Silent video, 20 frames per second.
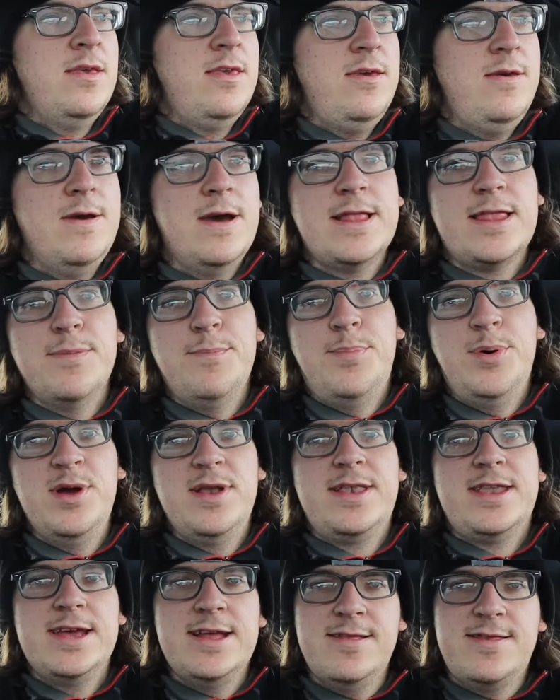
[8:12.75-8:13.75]
you got to
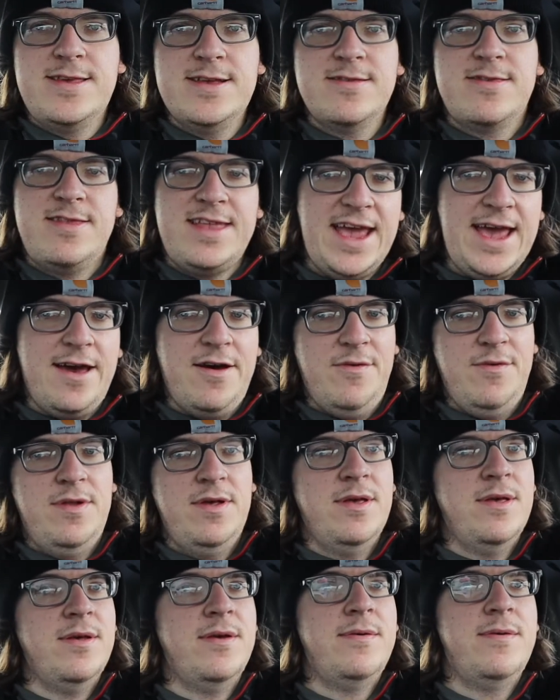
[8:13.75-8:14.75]
put ten cents
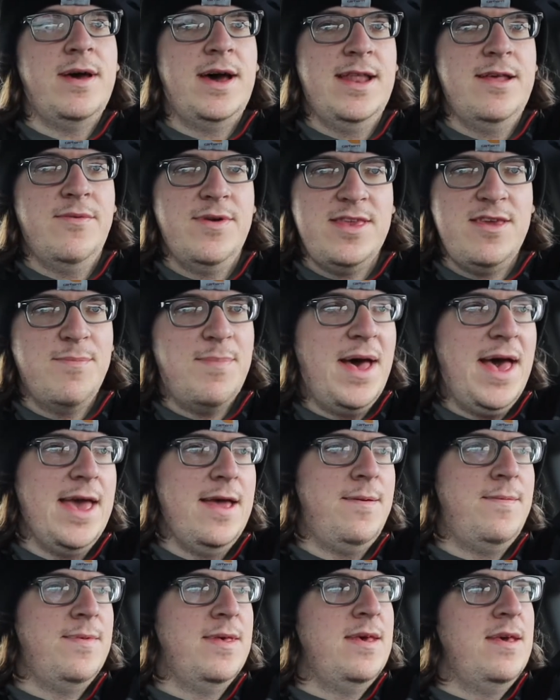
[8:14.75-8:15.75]
down on it when you buy
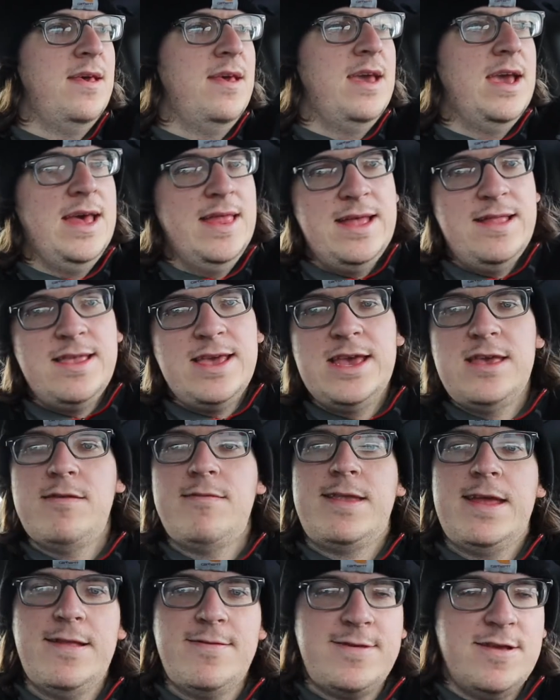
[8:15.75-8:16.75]
it, and then to get
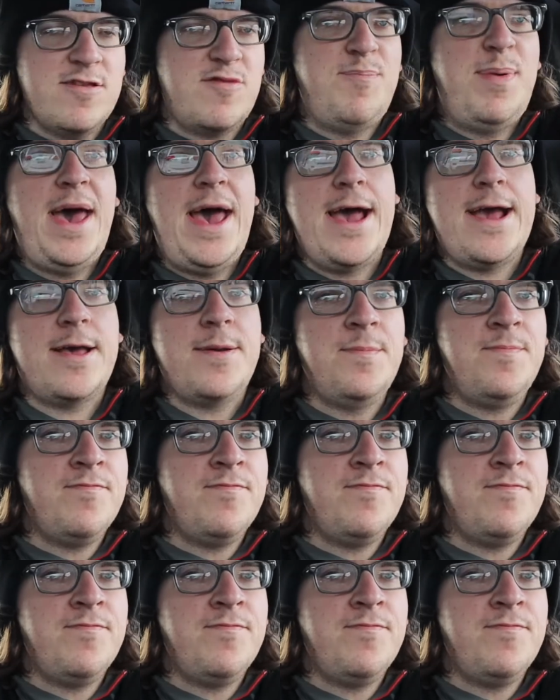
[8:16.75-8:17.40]
your ten cents back,